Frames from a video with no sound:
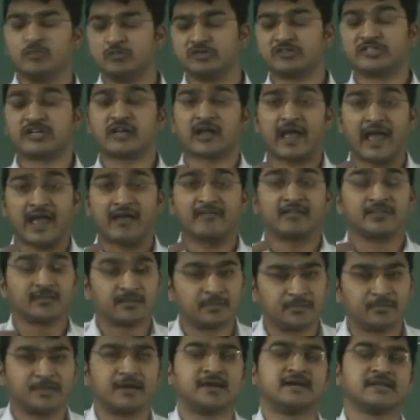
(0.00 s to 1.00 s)
which are having
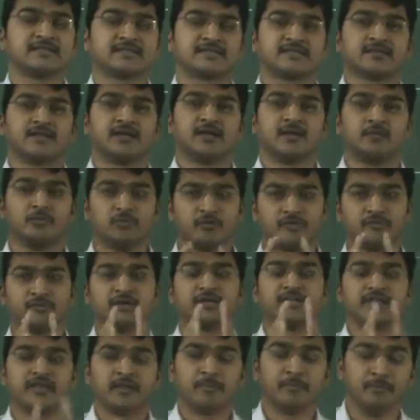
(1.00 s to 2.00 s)
a mass and
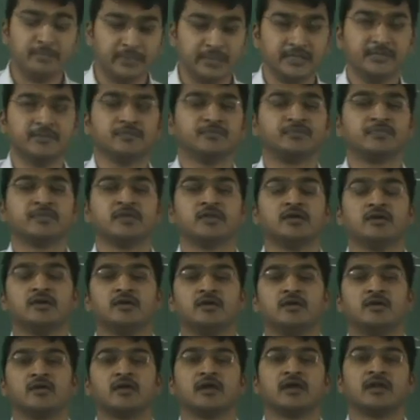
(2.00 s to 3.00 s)
moving in a beam.
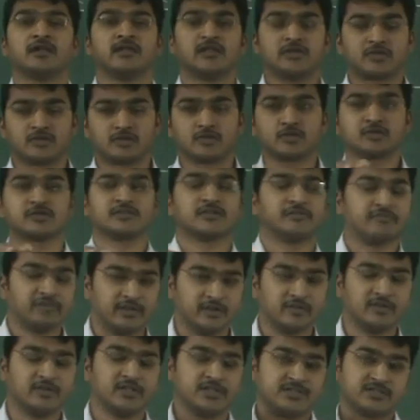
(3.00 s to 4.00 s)
Okay, that shows the
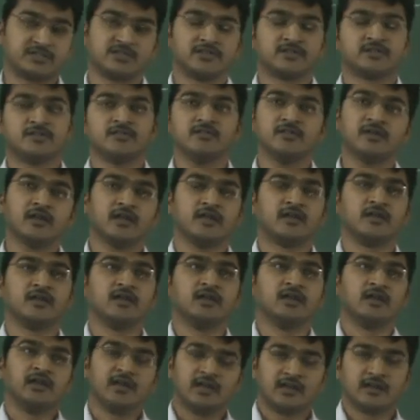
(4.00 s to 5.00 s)
wave nature. Okay,
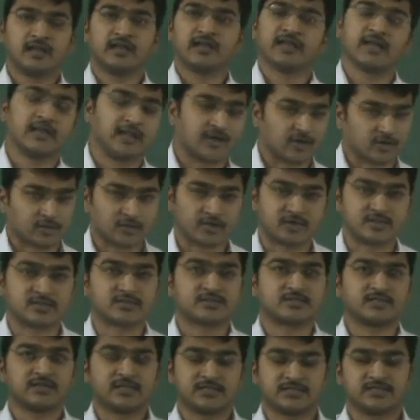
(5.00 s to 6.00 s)
like
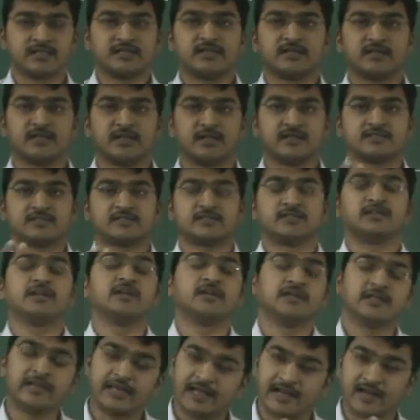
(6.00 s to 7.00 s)
electrons. I said
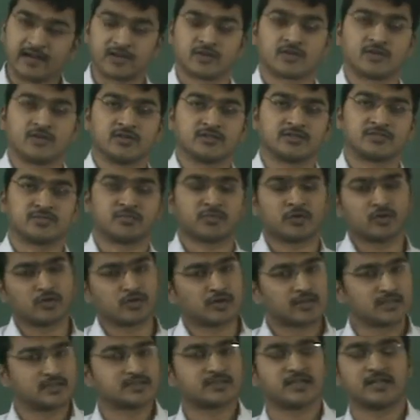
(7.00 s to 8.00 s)
that electrons,
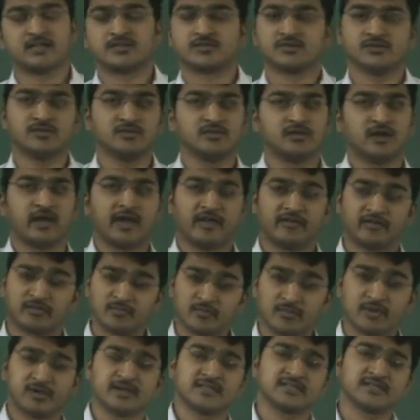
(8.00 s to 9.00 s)
protons also
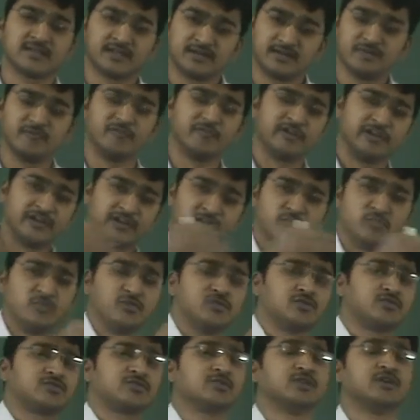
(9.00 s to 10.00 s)
having mass, and when it
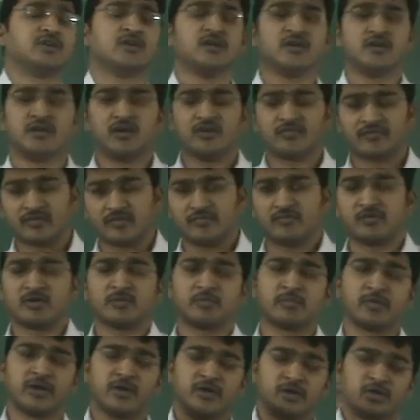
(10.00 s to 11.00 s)
moves from
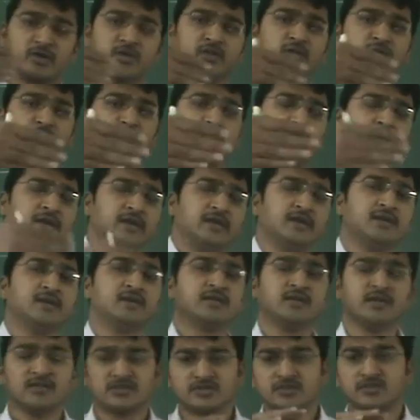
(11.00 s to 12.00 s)
one point to other
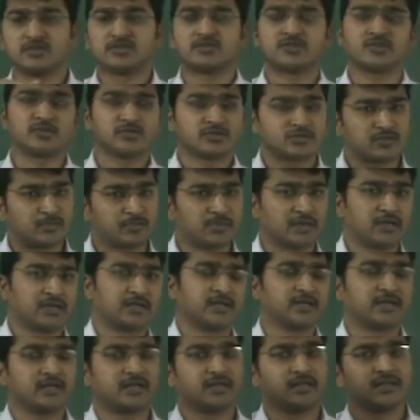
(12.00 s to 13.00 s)
point, so it shows the
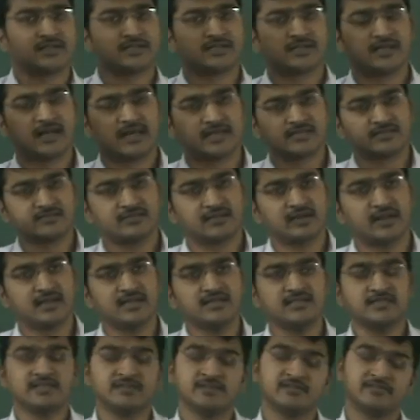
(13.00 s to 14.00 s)
particle nature as well
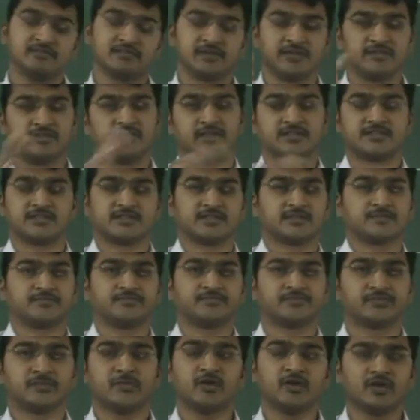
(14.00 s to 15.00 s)
as wave nature.
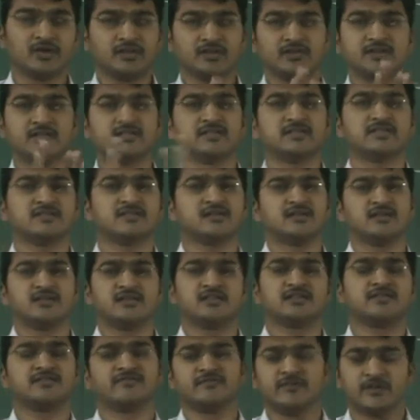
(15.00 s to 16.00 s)
Okay, this
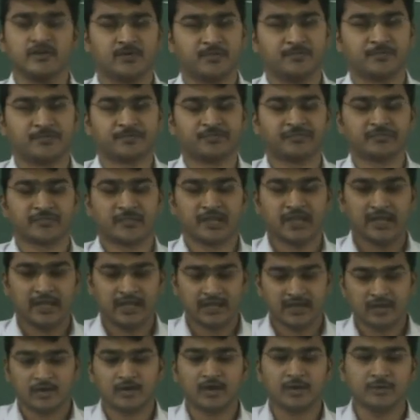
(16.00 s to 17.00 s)
we know.
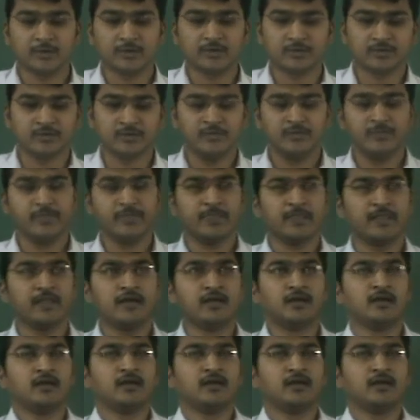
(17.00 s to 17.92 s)
Now coming to